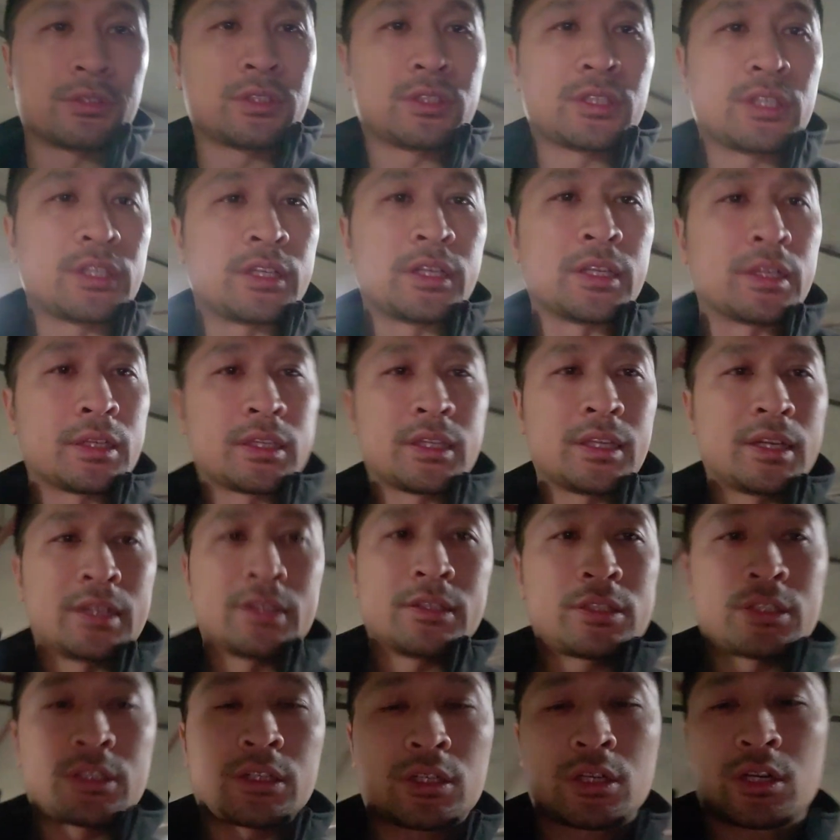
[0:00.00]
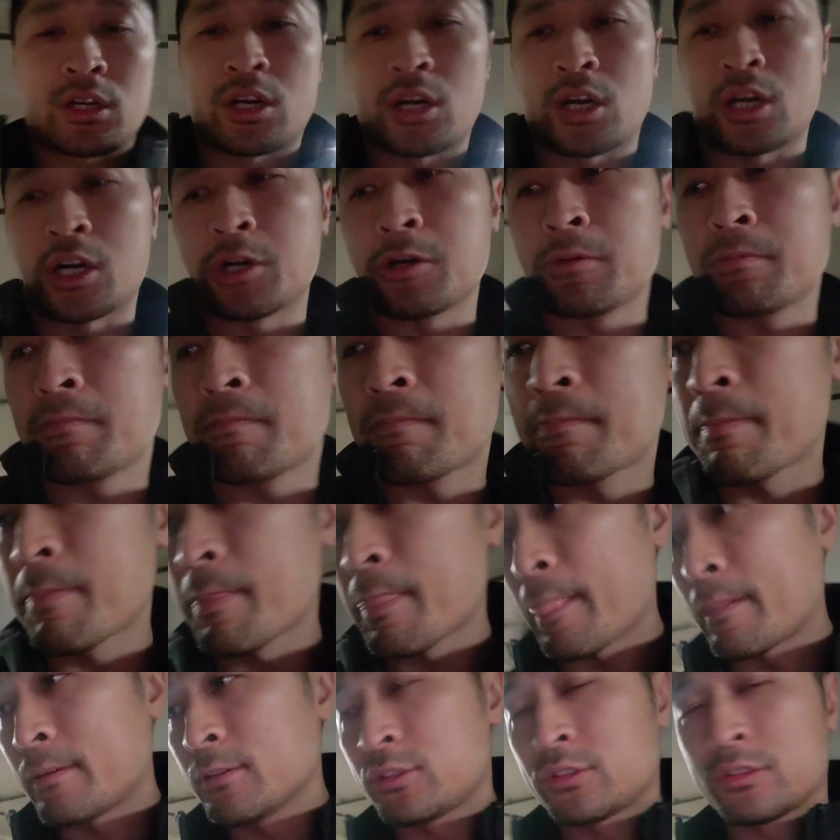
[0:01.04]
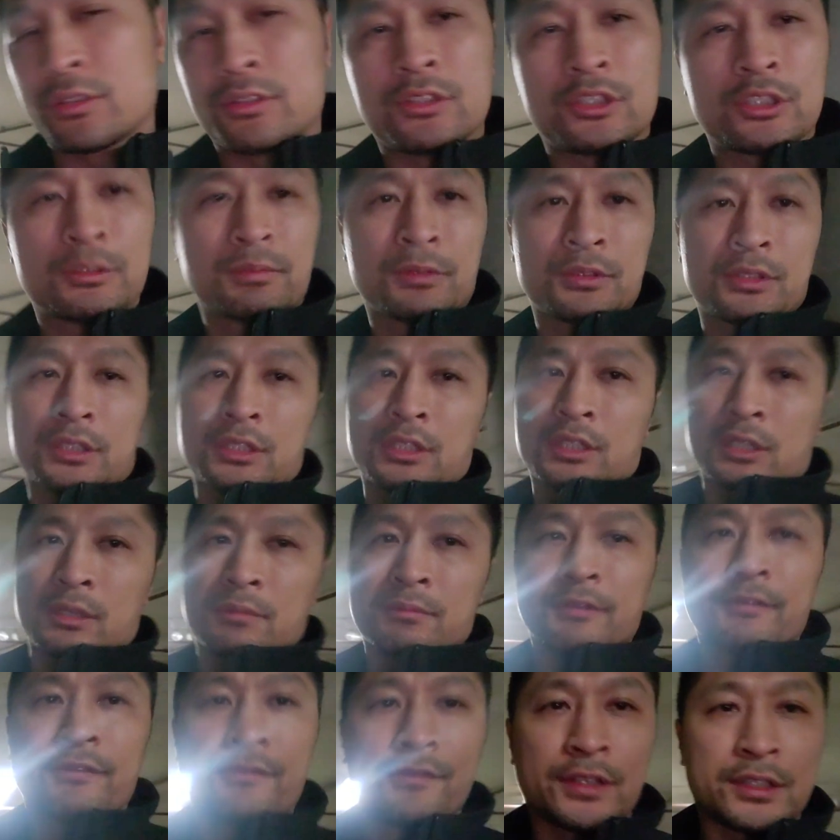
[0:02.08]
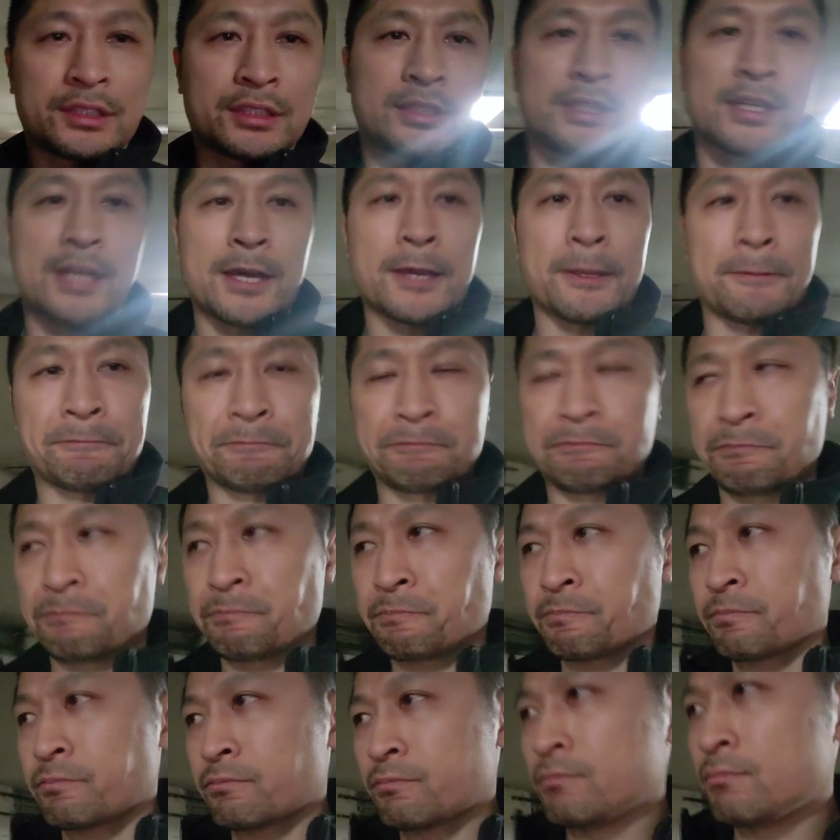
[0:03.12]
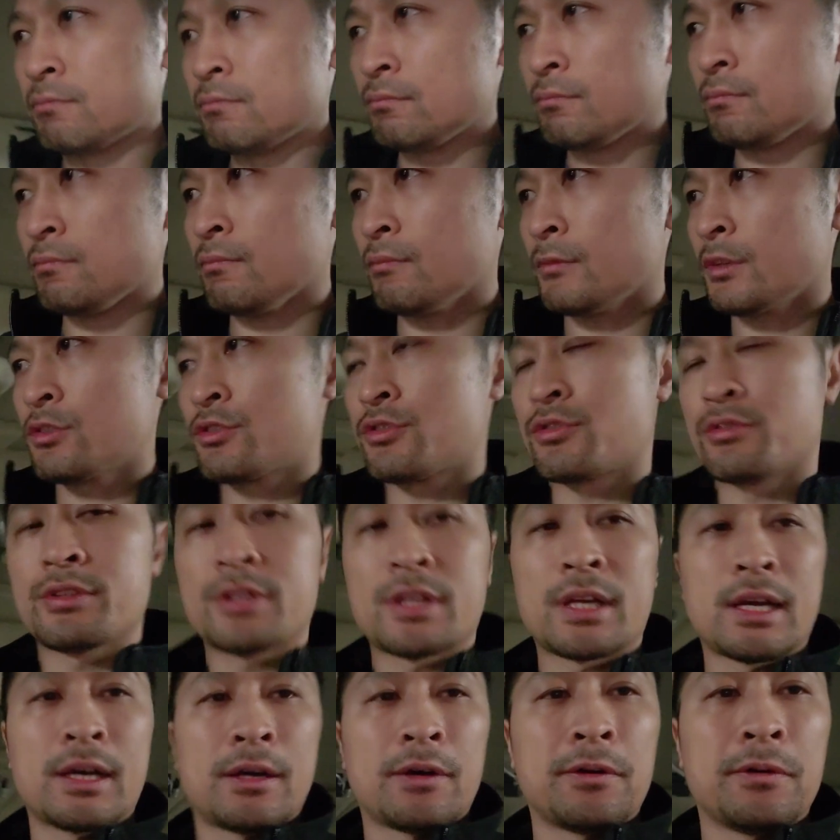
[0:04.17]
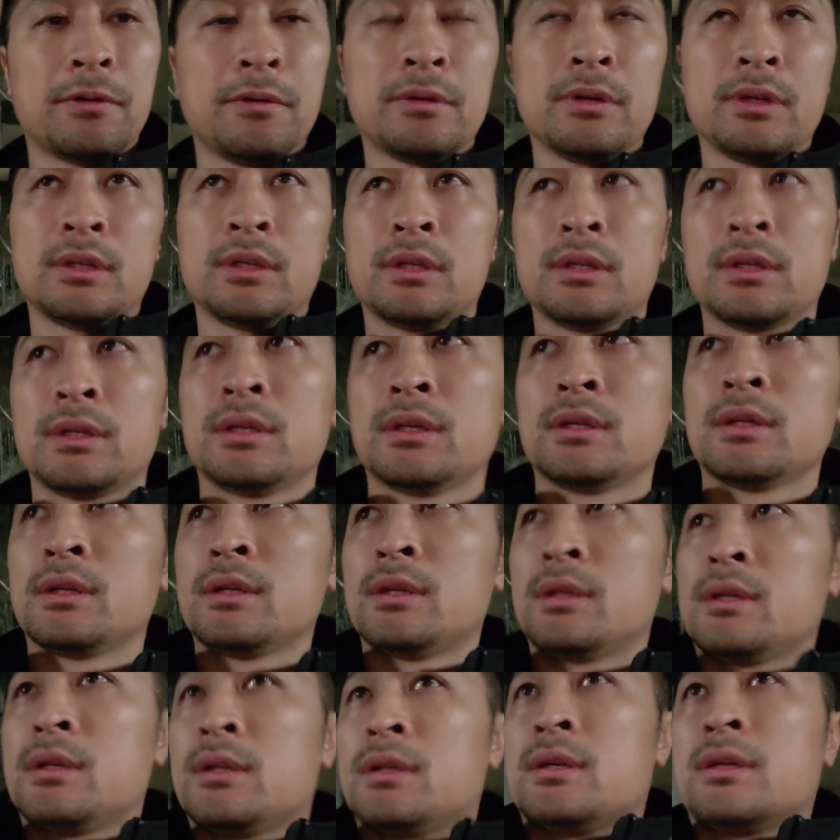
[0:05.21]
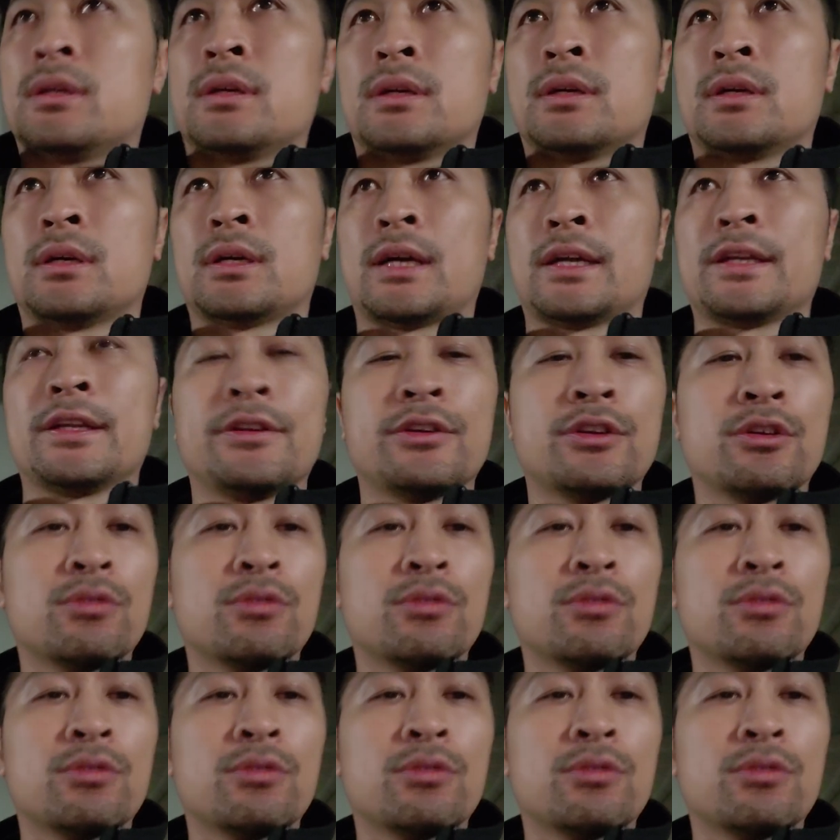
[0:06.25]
he didn't get into the car, so they're supposed to come and fix that. So now I didn't